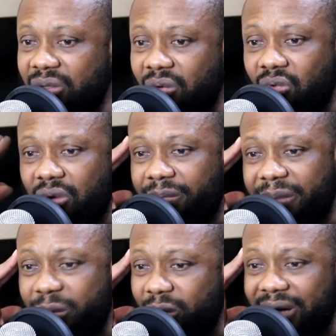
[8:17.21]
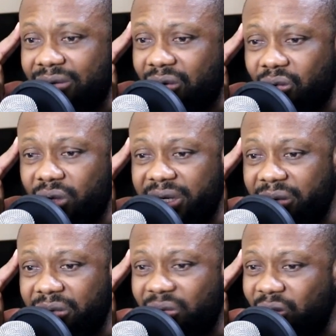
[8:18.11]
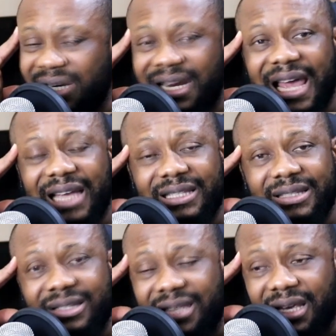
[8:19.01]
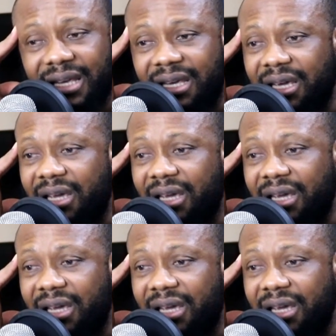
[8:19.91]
on what people I don't know what they what they like to say